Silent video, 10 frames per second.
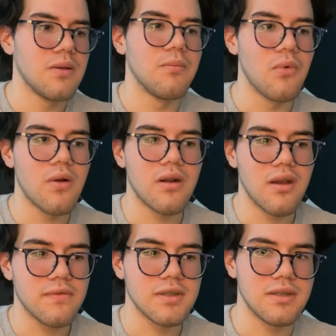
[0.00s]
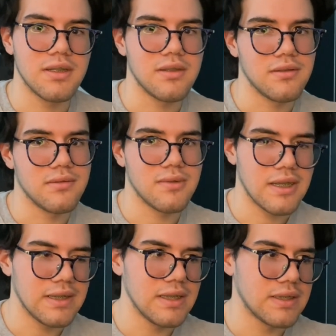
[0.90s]
more often than
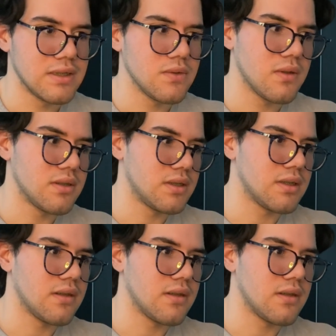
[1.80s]
I listen to other stuff.